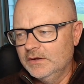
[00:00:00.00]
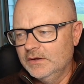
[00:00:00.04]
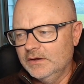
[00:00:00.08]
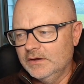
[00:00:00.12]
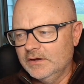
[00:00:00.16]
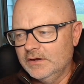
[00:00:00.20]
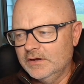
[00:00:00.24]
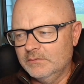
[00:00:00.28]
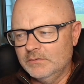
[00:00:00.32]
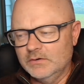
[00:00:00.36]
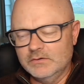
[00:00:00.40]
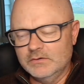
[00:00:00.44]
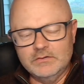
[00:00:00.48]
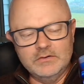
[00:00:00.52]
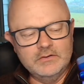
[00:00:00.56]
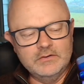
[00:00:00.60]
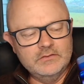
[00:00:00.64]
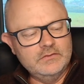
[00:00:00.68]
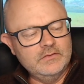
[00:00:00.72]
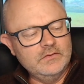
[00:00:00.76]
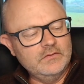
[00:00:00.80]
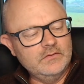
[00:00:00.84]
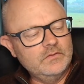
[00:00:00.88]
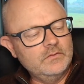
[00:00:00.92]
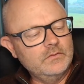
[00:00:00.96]
come
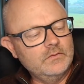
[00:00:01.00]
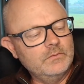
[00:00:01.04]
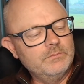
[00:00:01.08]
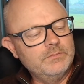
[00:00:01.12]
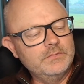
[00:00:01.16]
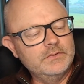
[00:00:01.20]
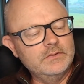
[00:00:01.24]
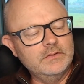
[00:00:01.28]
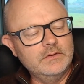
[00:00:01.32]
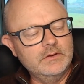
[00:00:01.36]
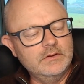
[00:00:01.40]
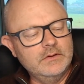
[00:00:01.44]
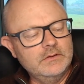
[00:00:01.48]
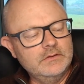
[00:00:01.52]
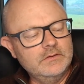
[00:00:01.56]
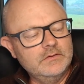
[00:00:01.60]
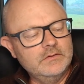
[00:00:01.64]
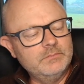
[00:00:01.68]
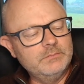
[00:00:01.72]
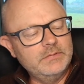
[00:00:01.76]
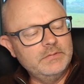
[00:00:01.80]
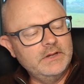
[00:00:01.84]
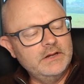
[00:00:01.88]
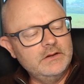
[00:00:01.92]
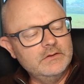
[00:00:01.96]
across. The
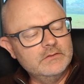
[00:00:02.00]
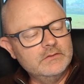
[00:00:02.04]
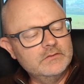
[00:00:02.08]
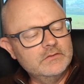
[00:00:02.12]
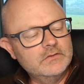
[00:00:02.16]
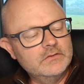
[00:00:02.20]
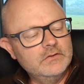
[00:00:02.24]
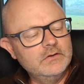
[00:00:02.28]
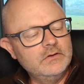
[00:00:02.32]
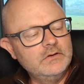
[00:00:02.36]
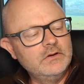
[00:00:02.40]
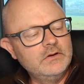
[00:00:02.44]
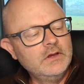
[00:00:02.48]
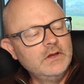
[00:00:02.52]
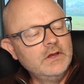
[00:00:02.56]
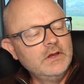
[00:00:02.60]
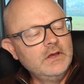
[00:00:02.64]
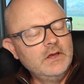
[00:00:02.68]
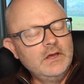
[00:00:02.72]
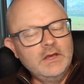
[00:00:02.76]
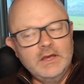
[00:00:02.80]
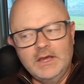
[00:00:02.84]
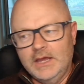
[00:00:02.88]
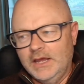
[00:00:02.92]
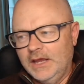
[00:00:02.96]
display looks good.
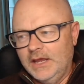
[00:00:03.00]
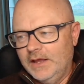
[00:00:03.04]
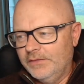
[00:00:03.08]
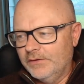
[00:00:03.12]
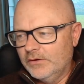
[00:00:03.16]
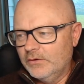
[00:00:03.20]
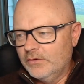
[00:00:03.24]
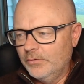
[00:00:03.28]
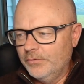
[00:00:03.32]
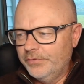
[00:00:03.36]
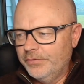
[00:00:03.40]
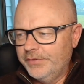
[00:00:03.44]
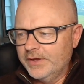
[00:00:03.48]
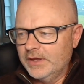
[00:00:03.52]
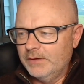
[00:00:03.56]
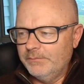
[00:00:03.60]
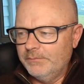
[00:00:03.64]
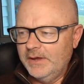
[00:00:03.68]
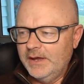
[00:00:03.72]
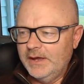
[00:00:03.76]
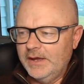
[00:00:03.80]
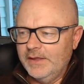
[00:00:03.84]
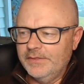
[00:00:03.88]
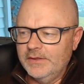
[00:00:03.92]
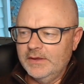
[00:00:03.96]
And the cool thing
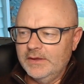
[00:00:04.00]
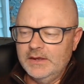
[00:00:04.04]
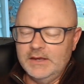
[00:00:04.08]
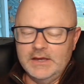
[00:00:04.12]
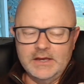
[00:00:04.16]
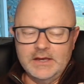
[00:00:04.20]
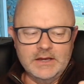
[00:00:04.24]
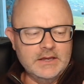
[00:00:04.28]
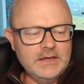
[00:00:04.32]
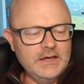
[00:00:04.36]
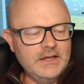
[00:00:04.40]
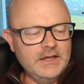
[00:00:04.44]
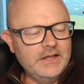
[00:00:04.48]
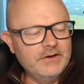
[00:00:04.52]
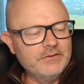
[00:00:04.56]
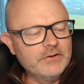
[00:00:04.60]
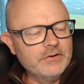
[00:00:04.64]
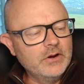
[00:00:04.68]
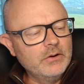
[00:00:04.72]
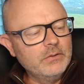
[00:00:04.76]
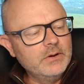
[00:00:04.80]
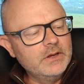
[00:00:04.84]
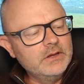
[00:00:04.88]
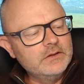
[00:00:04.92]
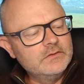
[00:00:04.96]
about the
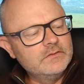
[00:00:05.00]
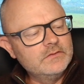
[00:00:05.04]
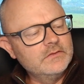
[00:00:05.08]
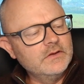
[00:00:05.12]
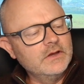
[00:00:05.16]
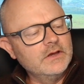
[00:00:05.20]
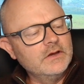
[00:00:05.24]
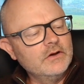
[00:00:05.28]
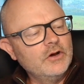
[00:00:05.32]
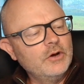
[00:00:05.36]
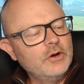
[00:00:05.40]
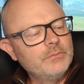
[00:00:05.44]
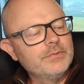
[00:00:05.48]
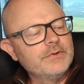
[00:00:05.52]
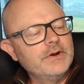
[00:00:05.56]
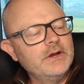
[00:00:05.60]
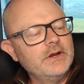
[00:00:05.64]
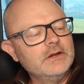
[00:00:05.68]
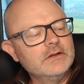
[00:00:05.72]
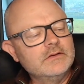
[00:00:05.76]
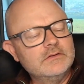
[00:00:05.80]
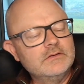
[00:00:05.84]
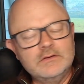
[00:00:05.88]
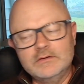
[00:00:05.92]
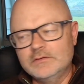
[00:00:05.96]
ColorOS
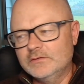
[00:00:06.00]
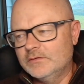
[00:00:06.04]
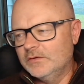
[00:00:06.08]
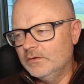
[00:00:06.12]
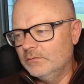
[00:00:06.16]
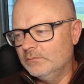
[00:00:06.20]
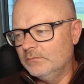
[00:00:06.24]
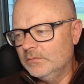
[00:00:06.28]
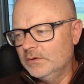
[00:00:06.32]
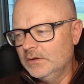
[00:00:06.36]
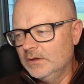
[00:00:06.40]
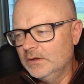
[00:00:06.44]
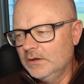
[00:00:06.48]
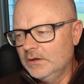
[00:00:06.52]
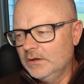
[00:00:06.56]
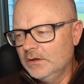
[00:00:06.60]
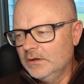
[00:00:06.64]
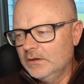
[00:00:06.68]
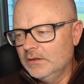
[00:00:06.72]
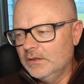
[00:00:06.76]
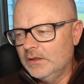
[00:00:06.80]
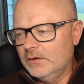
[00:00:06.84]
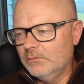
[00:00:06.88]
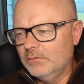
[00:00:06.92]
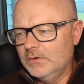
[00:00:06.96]
operating system
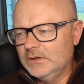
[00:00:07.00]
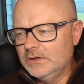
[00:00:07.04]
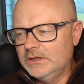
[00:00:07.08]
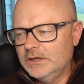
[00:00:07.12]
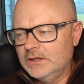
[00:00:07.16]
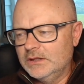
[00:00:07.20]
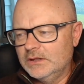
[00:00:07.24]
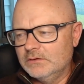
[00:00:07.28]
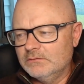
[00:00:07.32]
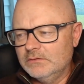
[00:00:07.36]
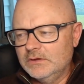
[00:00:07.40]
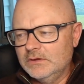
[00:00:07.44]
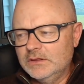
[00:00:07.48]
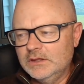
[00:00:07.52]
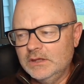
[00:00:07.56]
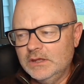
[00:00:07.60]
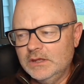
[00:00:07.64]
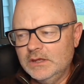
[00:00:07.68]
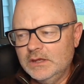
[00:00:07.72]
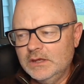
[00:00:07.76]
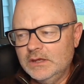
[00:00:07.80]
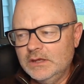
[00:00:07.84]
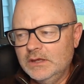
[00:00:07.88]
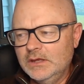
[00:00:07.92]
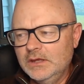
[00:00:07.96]
that we're dealing with
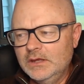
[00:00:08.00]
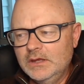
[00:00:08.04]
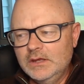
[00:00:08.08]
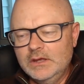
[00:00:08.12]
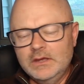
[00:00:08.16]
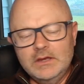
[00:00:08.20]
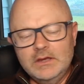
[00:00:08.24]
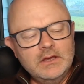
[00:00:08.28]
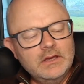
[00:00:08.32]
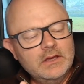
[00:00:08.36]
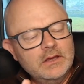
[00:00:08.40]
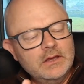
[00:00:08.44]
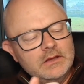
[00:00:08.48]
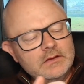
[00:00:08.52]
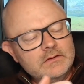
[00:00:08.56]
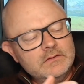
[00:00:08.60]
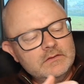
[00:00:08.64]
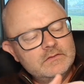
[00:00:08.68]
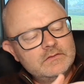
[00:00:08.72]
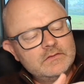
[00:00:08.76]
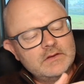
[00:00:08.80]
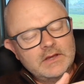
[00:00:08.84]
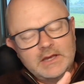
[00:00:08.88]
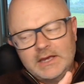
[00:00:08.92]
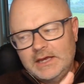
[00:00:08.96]
here
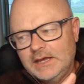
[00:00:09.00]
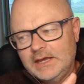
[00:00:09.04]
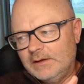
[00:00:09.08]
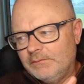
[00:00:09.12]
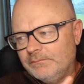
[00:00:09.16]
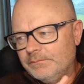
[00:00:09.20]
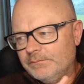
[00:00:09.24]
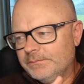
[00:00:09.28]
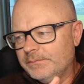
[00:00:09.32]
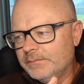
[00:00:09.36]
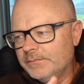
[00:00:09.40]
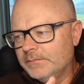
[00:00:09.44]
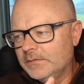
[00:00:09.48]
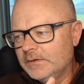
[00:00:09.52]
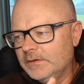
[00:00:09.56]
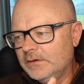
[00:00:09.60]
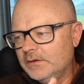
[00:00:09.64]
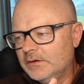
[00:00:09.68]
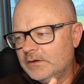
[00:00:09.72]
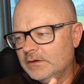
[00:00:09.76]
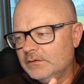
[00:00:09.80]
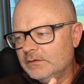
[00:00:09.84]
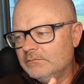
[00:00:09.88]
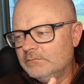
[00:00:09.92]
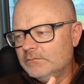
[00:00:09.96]
is you
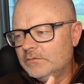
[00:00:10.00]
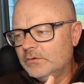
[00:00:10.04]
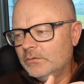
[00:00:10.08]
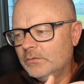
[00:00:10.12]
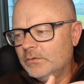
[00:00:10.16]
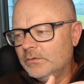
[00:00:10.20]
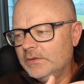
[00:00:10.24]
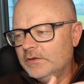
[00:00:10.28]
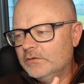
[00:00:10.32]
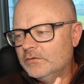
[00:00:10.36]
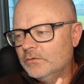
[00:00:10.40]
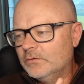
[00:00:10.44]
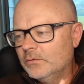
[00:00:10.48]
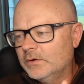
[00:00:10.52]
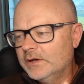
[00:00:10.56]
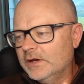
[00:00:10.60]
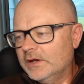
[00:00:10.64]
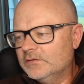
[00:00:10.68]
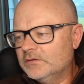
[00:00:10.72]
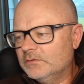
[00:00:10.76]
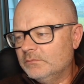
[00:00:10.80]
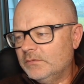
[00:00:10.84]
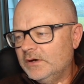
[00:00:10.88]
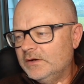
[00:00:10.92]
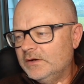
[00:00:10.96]
can do all these cool customizations,